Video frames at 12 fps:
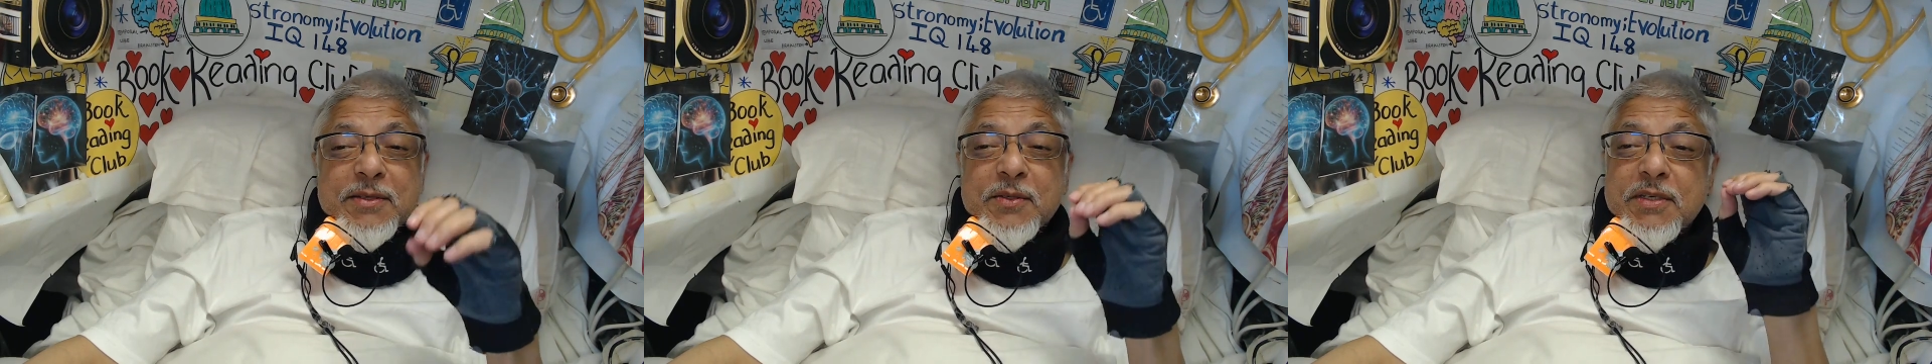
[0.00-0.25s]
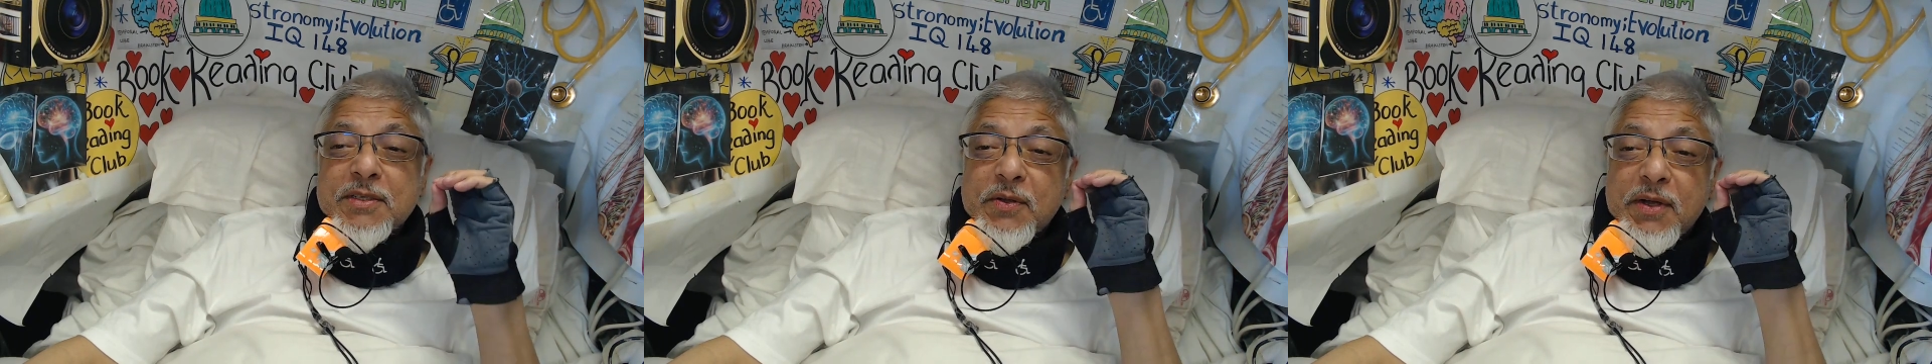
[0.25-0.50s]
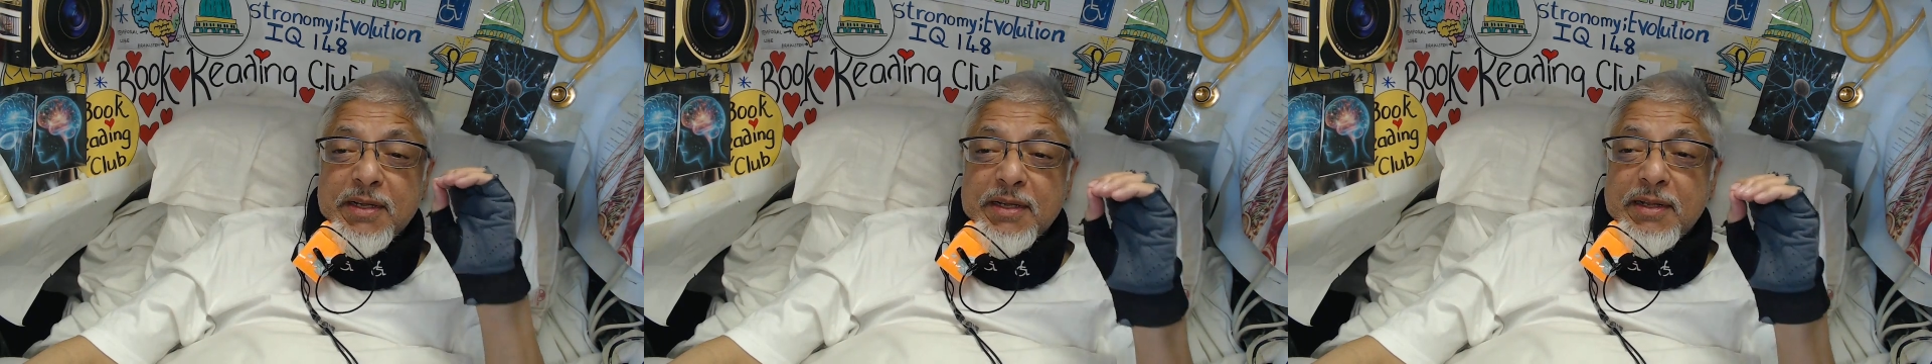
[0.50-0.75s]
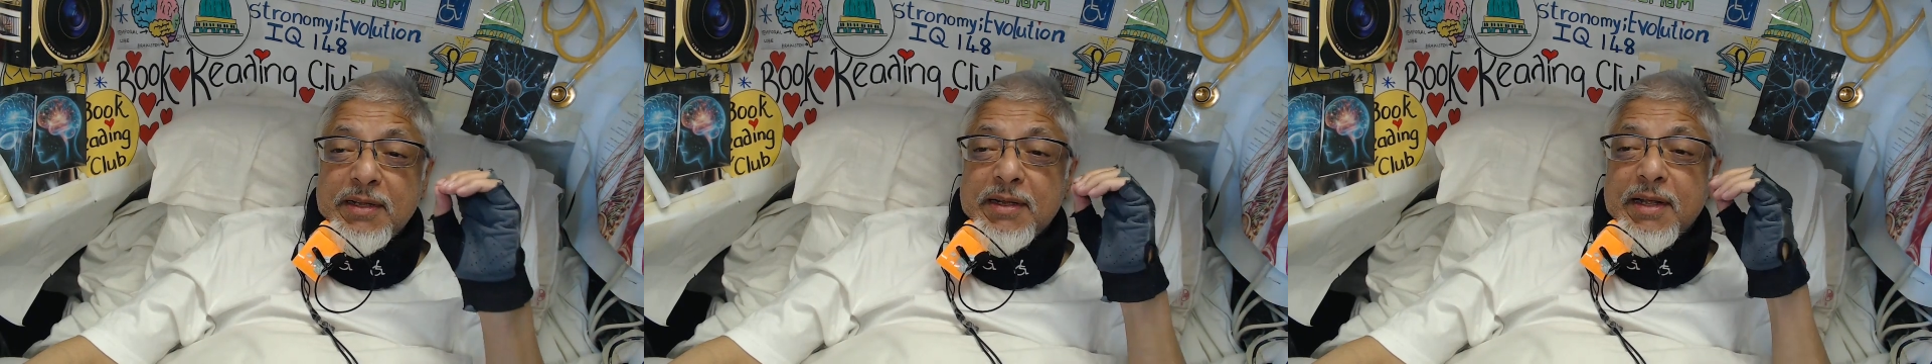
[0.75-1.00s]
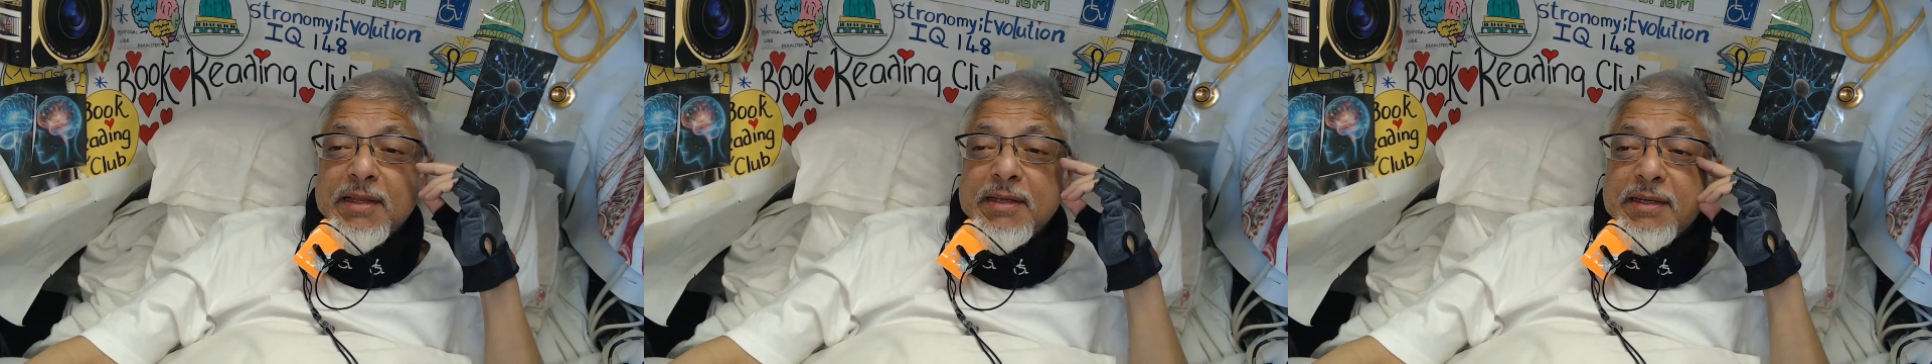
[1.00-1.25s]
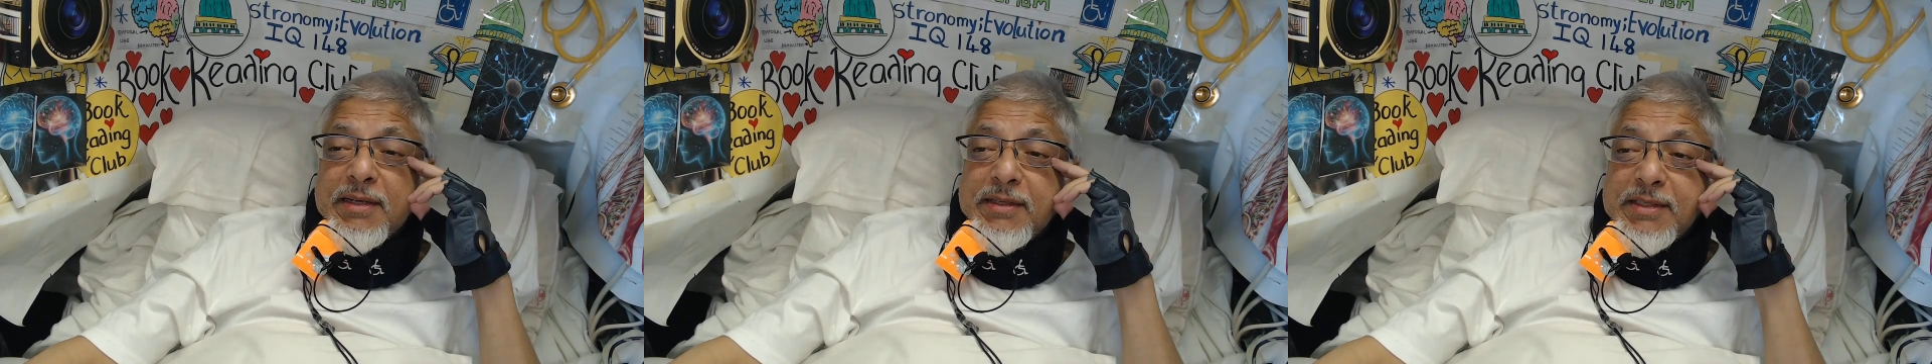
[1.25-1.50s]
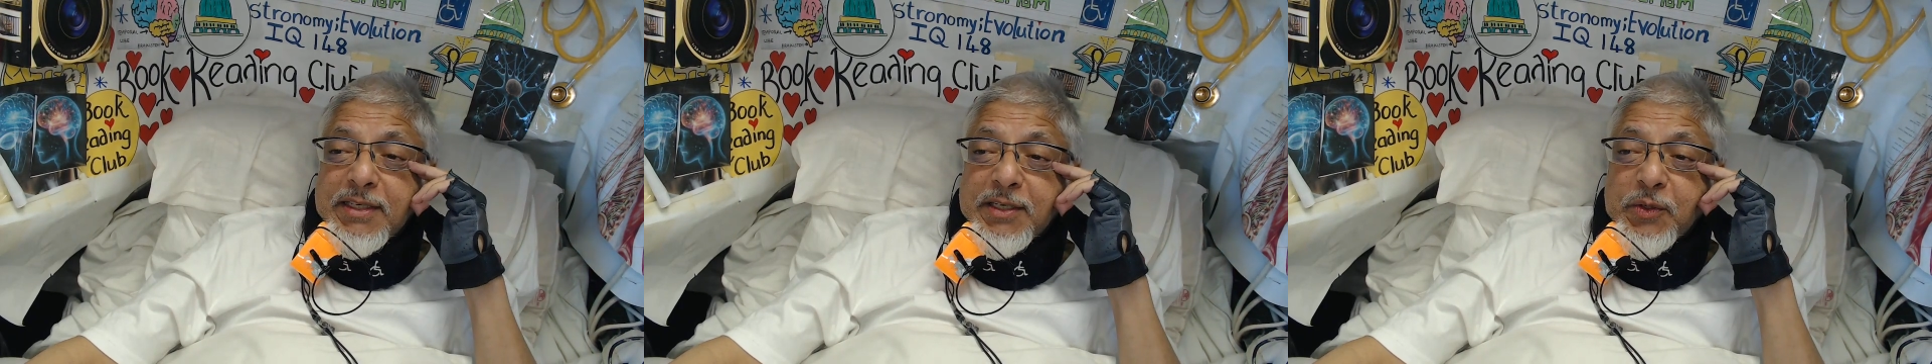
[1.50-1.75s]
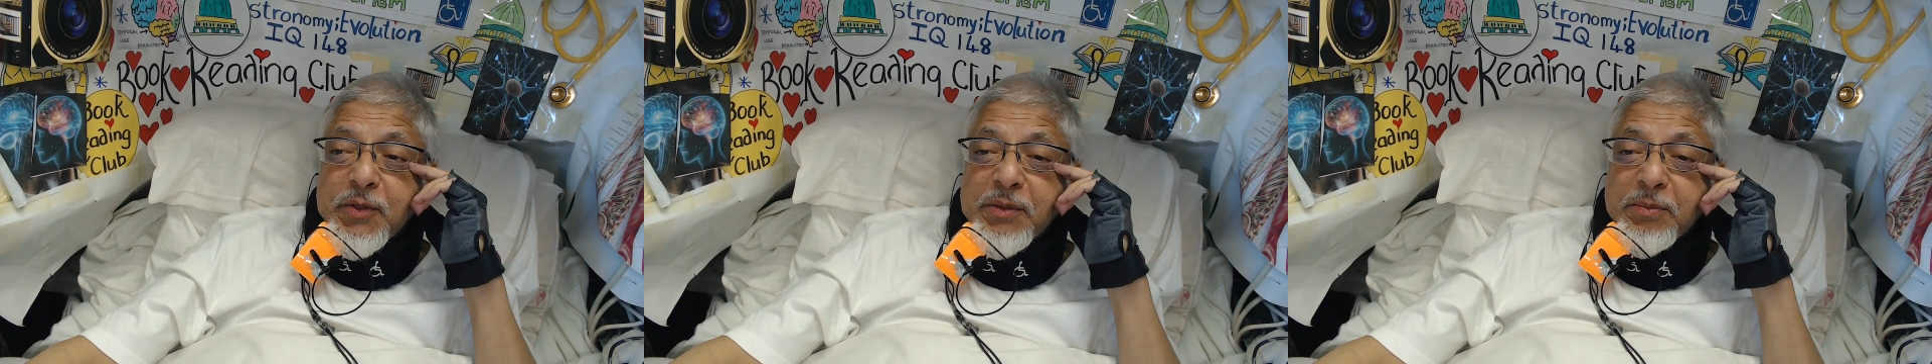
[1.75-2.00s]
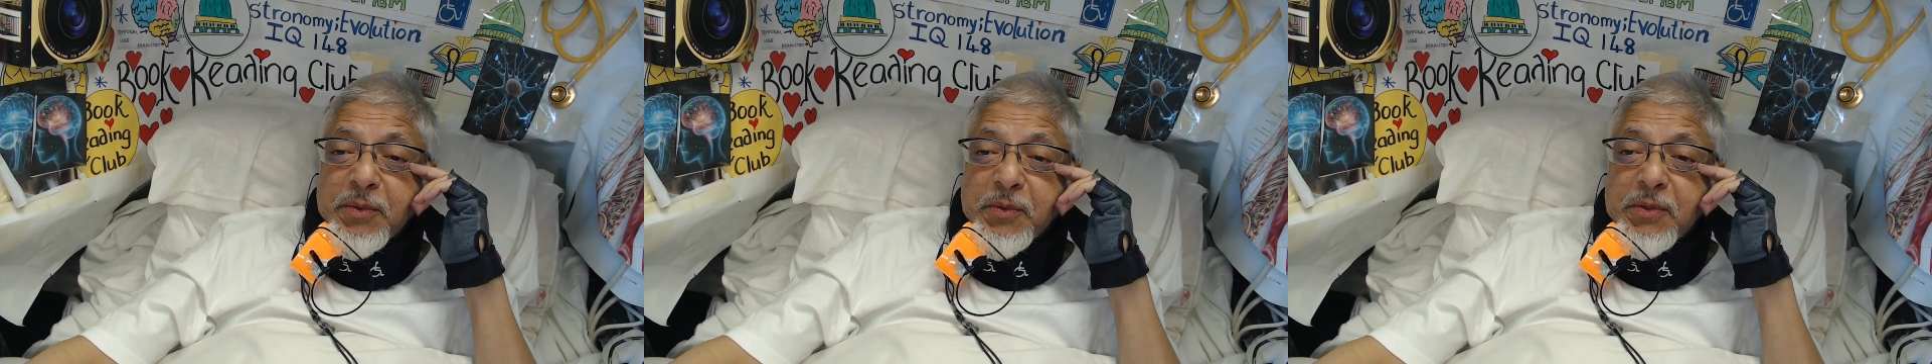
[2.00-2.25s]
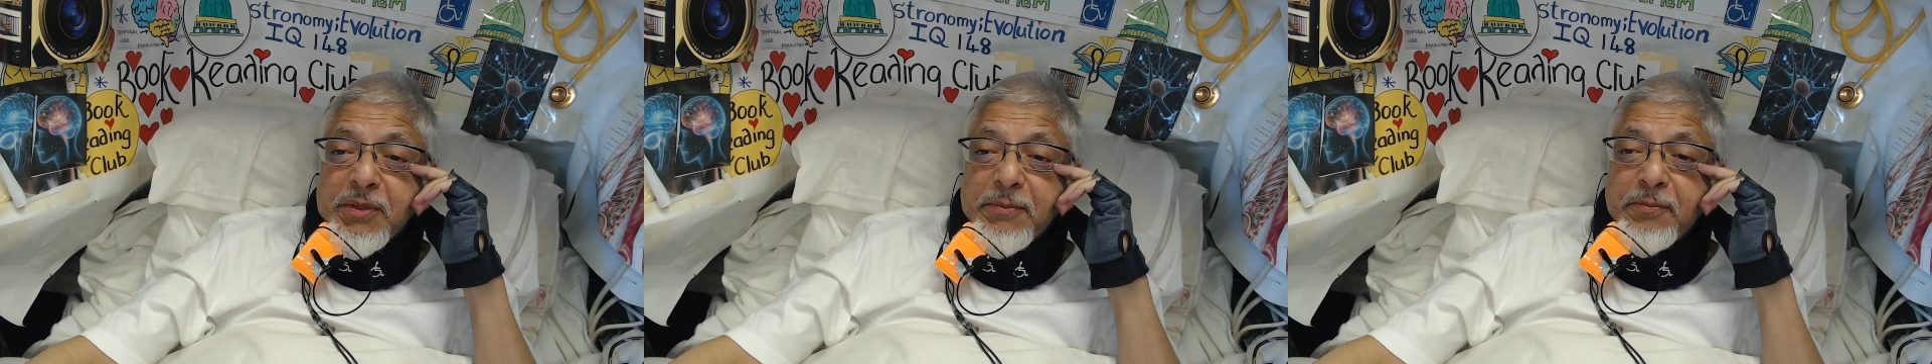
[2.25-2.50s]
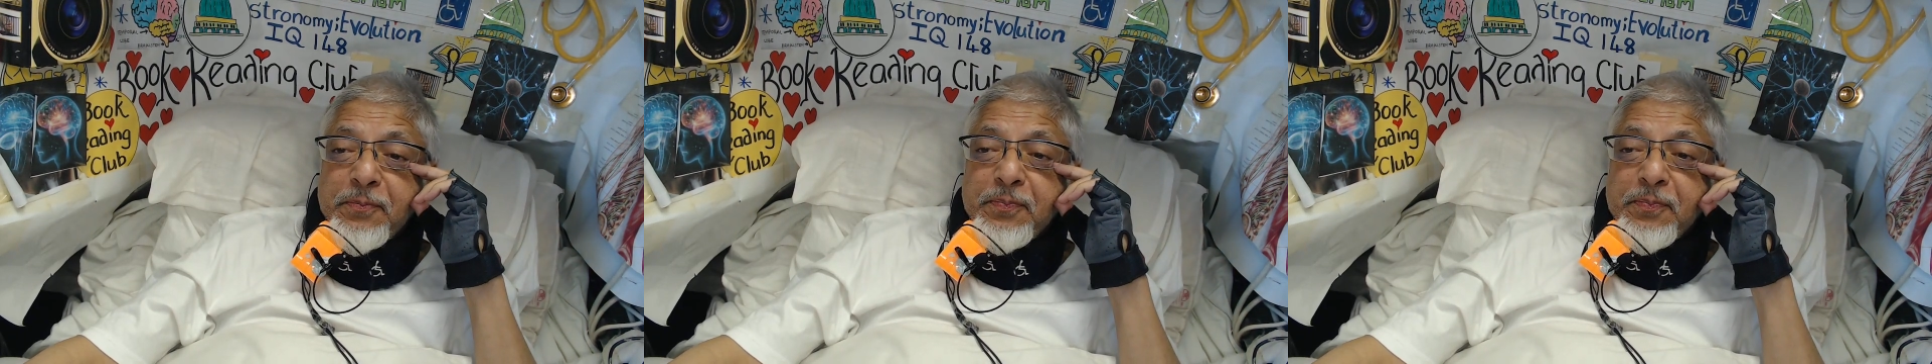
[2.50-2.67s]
So she's got another chick to her brood.